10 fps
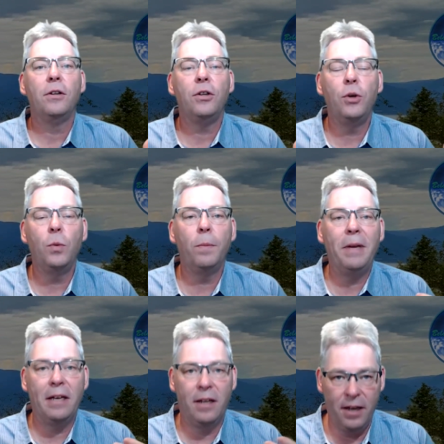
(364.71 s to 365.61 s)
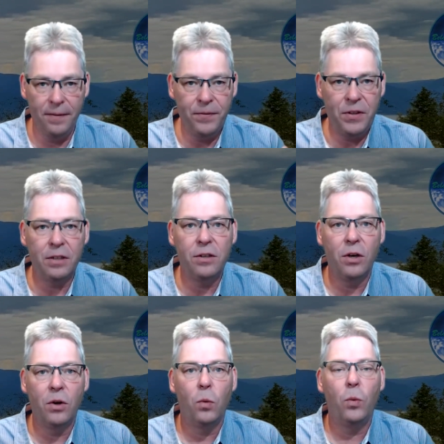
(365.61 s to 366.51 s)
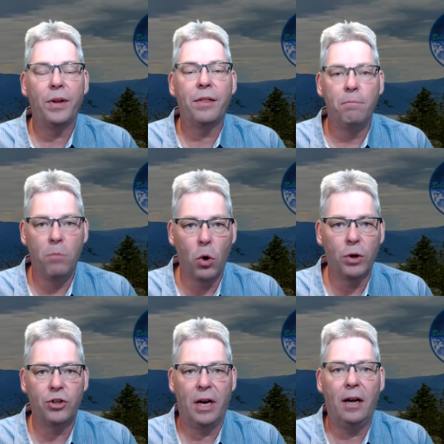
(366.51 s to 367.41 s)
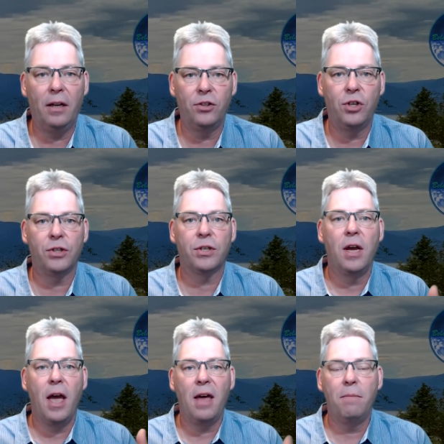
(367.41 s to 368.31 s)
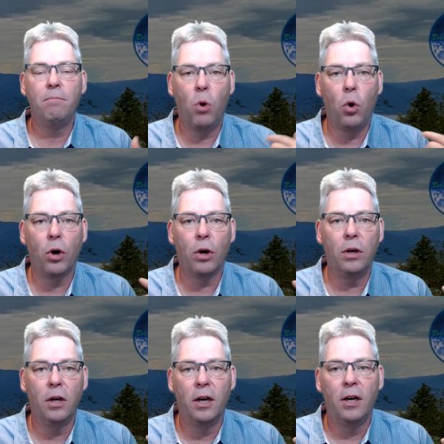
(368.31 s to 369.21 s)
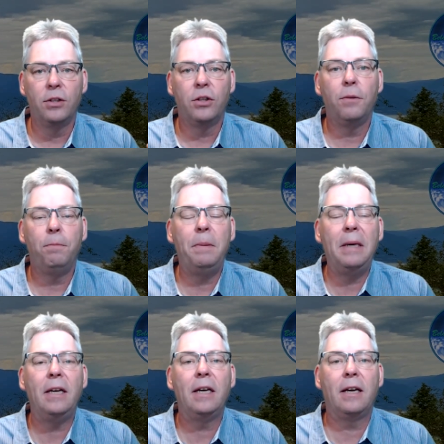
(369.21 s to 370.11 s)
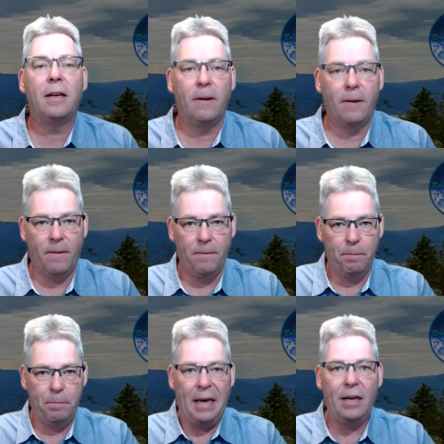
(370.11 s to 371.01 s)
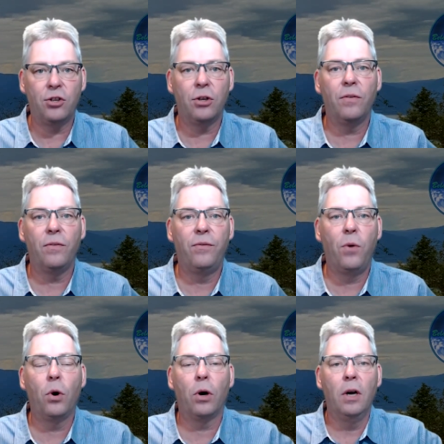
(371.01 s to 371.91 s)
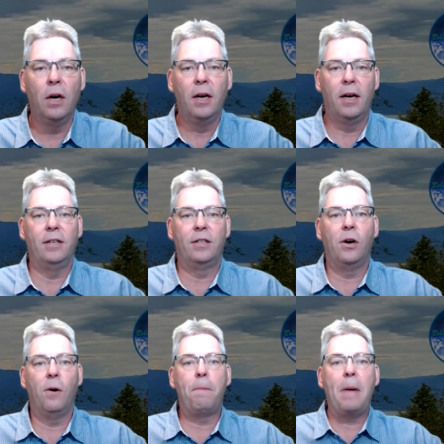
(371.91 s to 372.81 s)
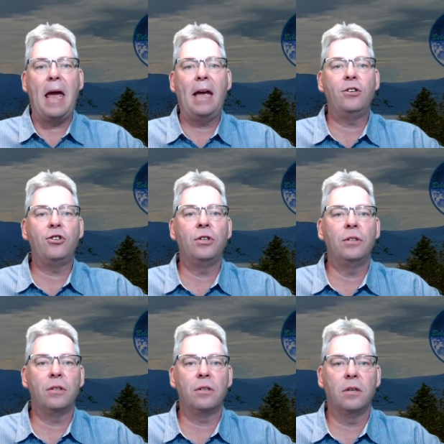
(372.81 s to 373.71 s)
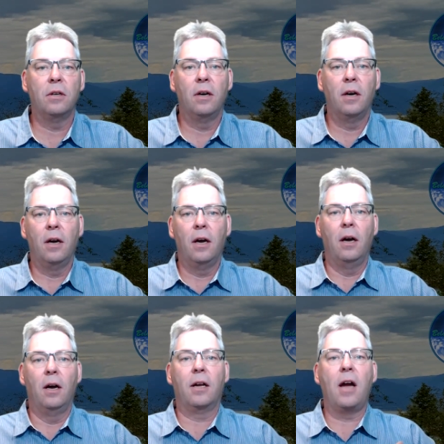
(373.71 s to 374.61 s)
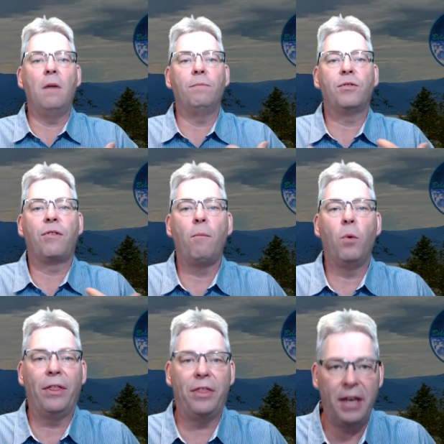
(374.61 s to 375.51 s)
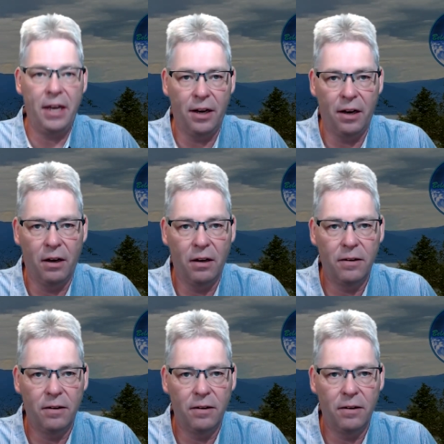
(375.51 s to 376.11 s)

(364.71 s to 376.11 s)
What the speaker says: You will be gifted with more challenges and more to be patient for, until patience comes from within,